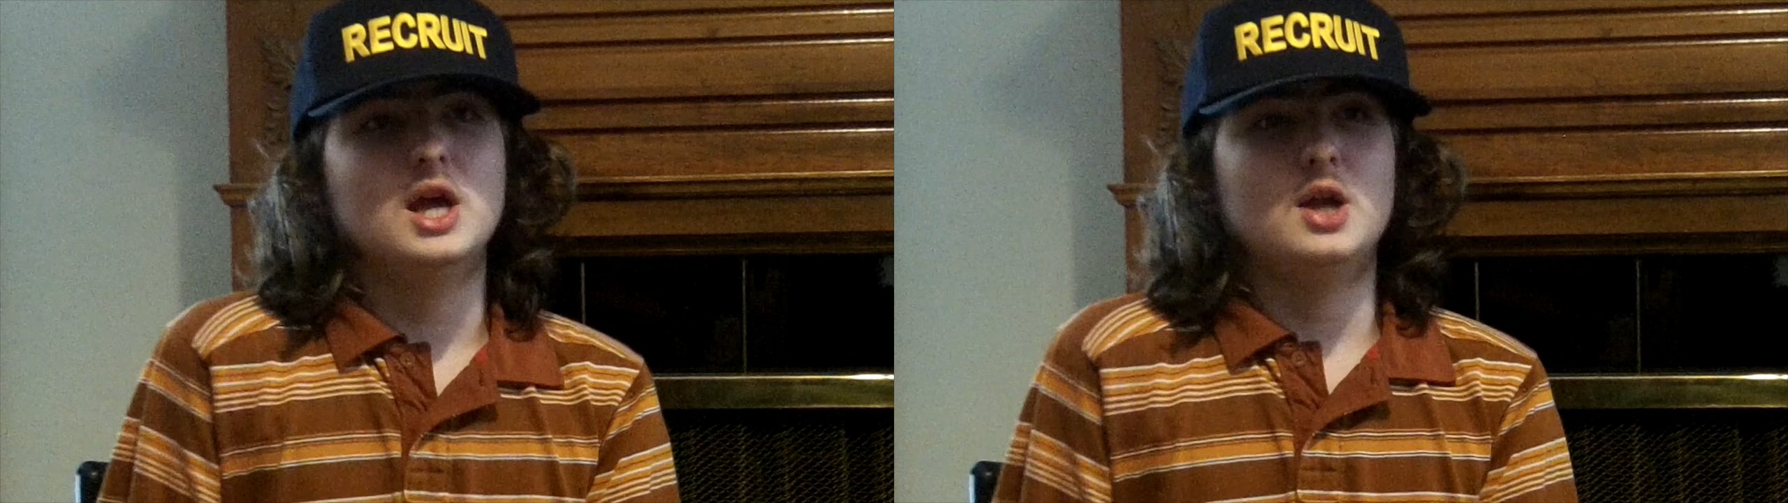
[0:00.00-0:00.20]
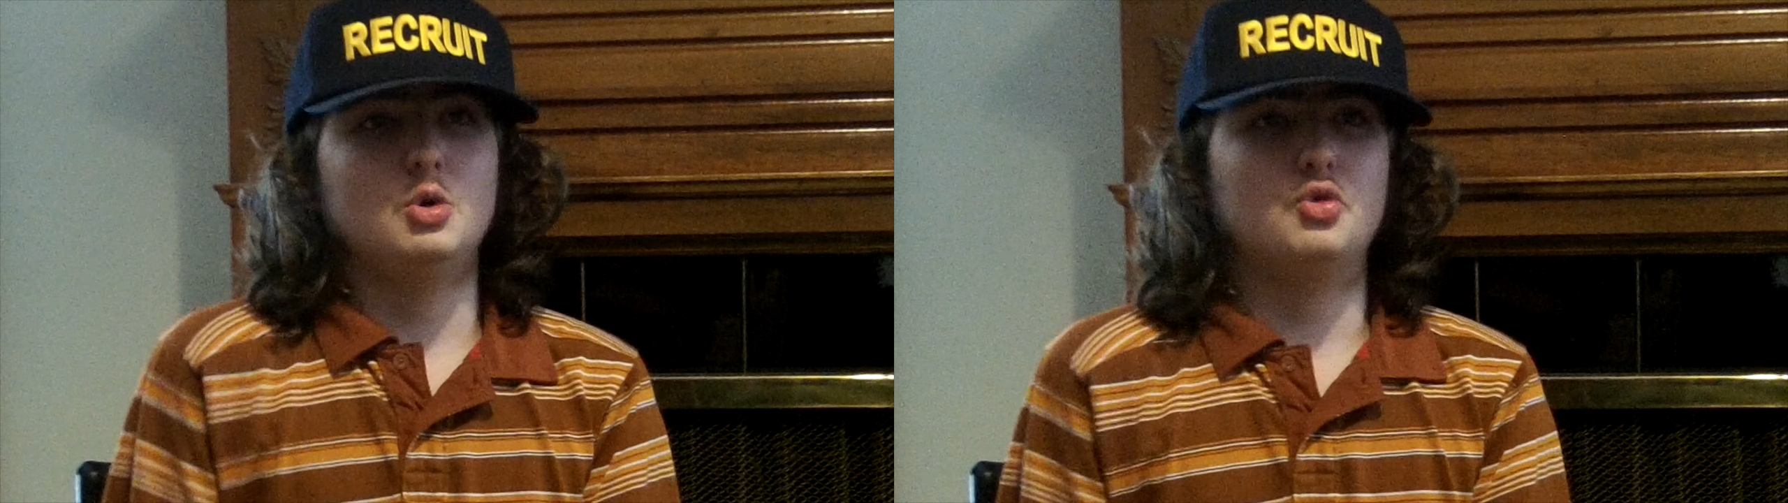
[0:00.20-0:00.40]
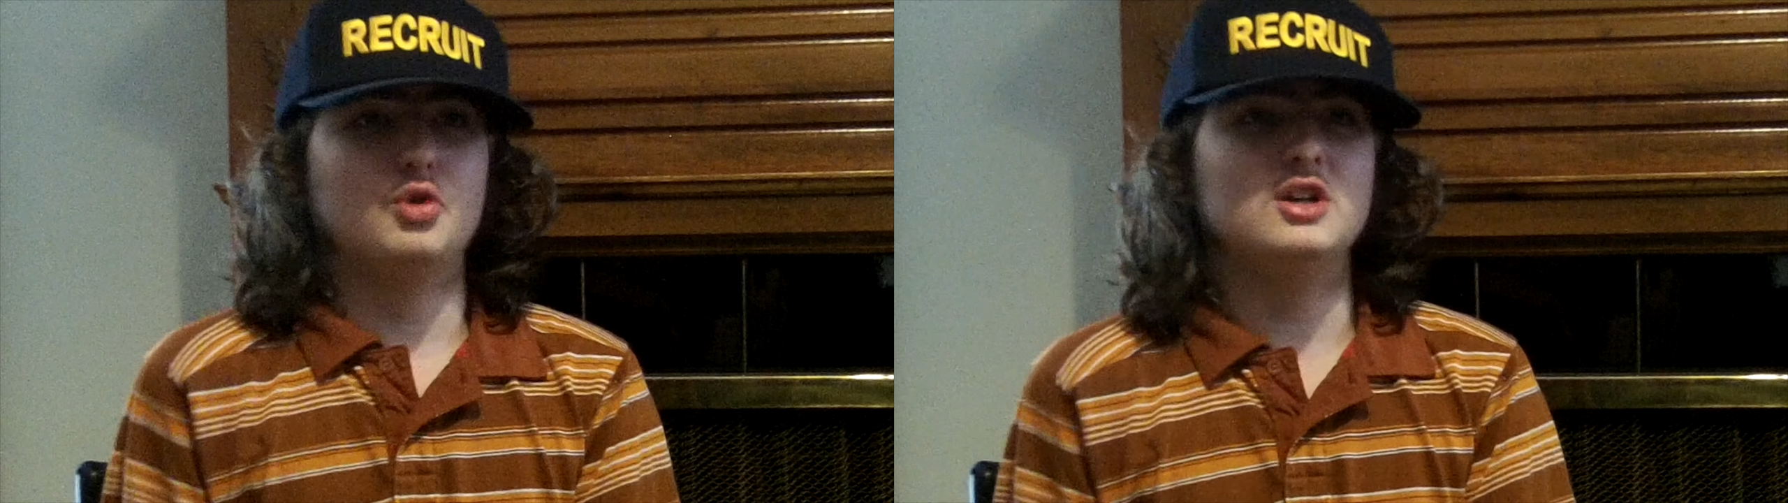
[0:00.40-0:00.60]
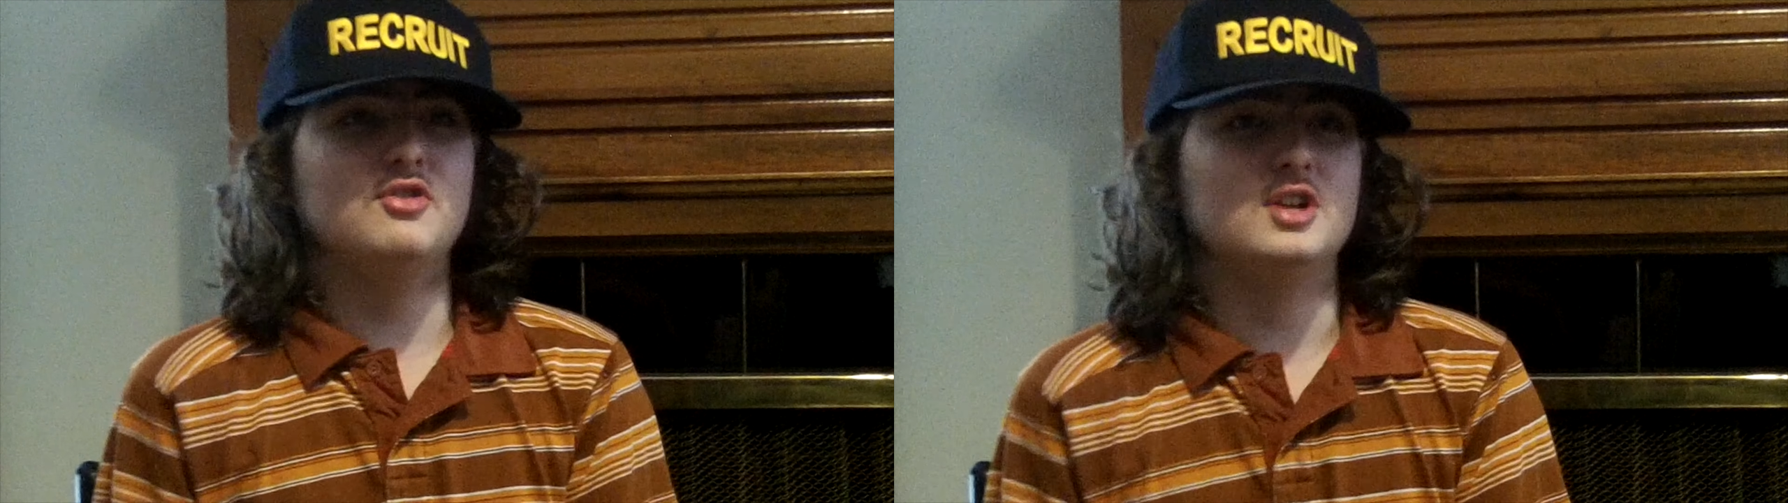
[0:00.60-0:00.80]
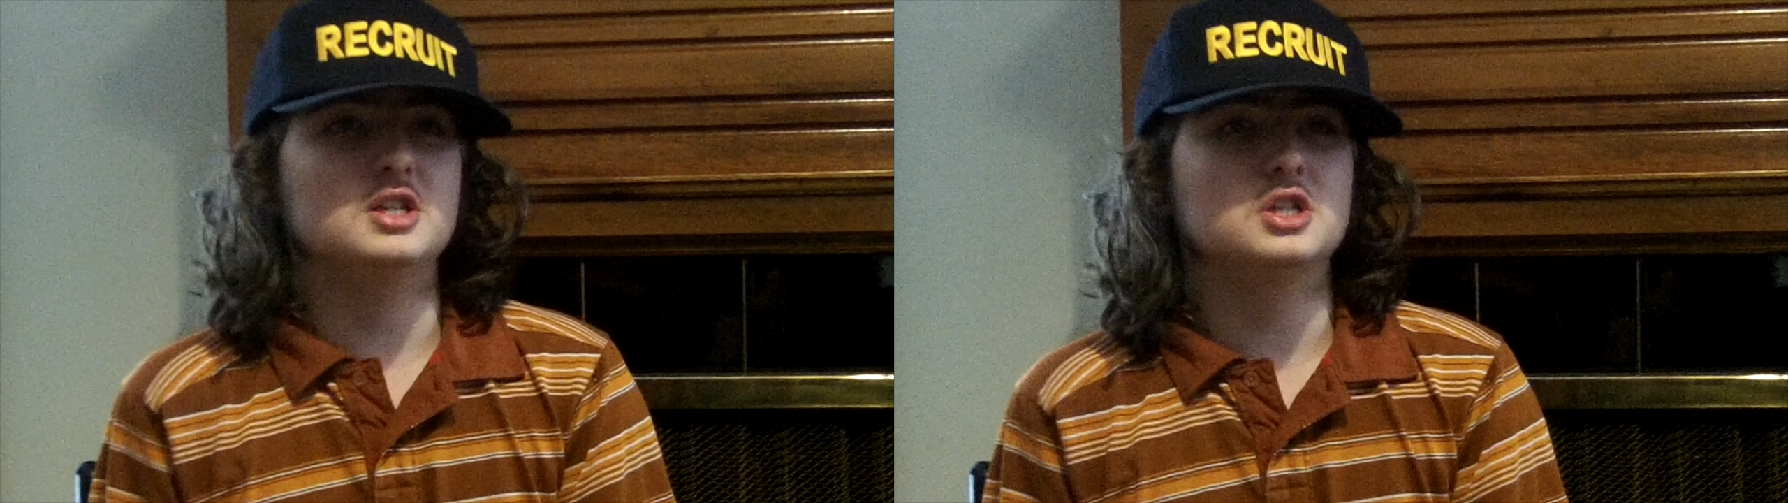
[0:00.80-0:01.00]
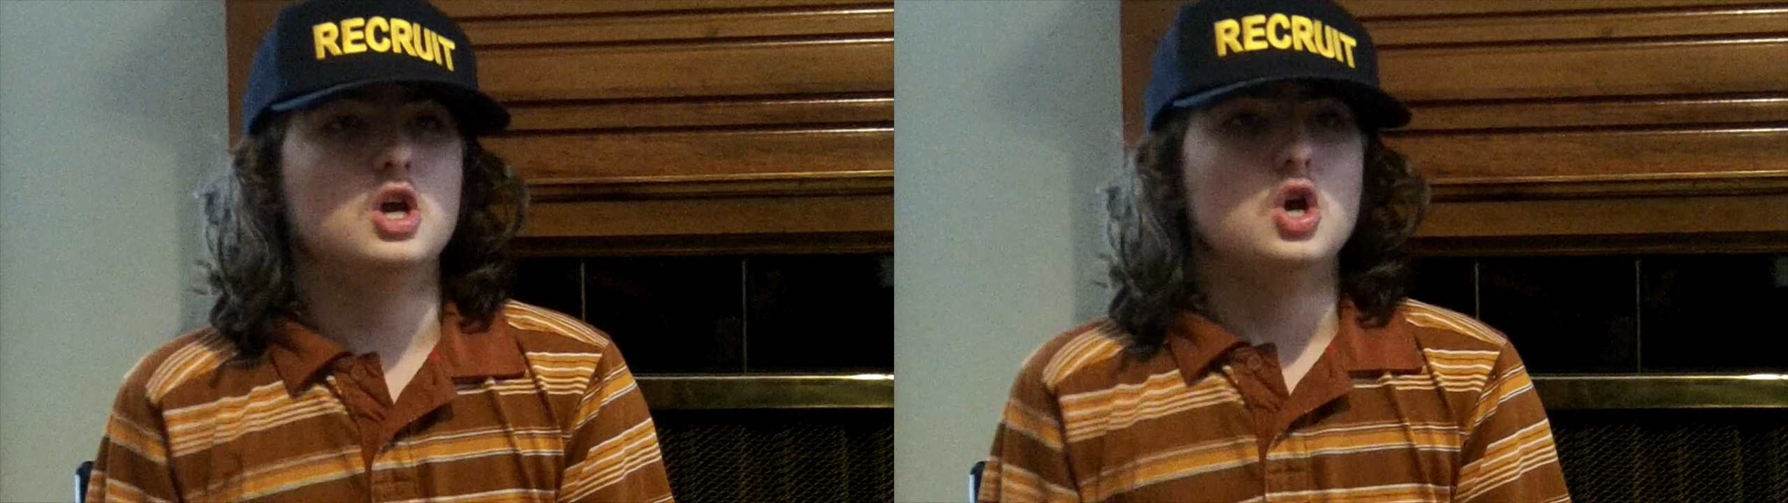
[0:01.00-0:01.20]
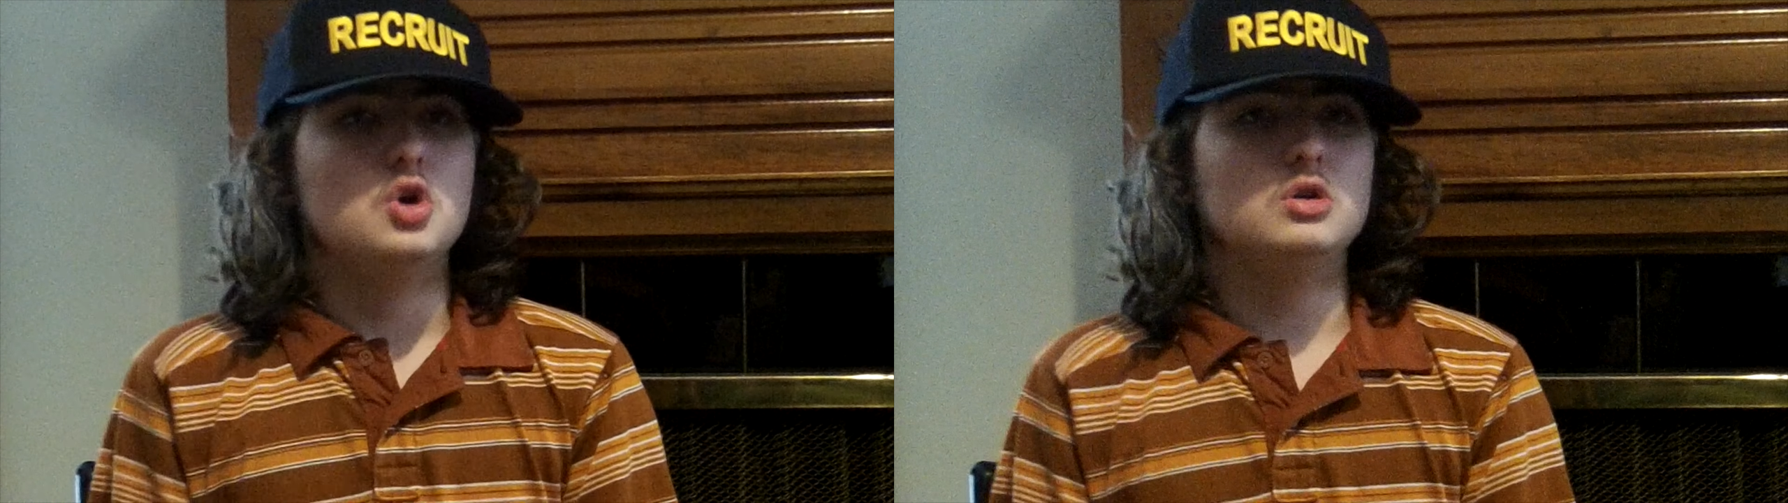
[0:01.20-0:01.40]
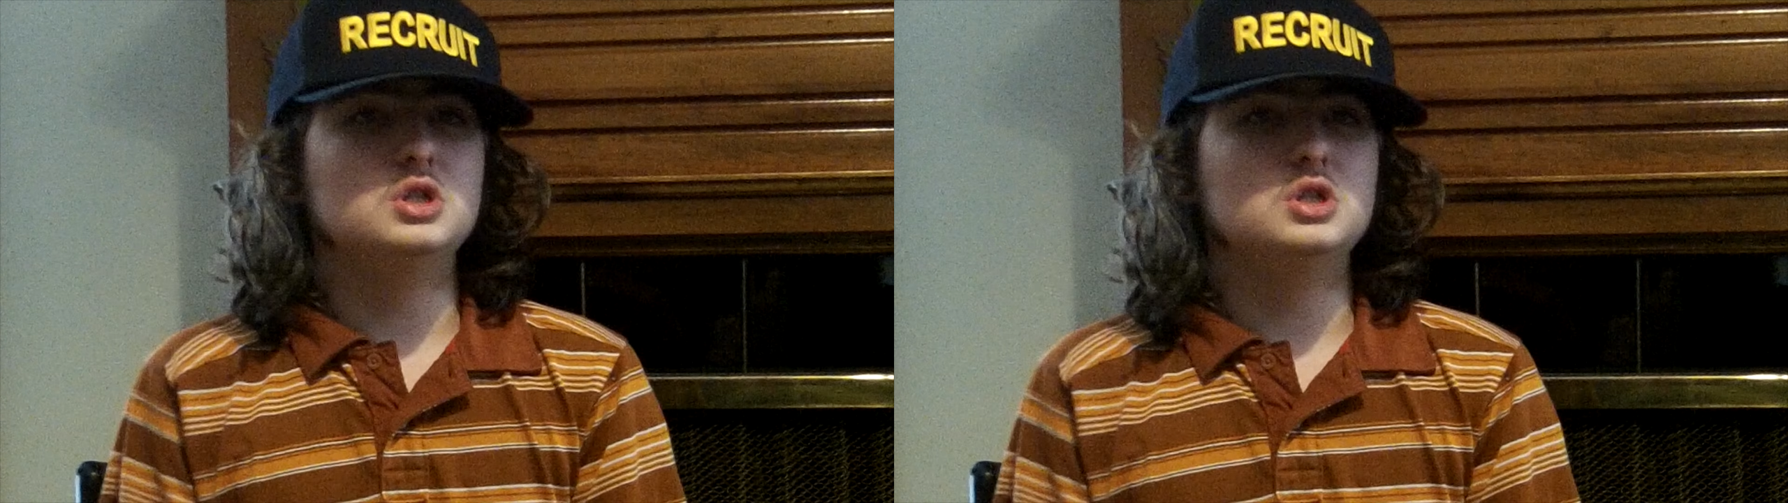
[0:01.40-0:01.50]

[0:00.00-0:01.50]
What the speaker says: an old friend of his, who has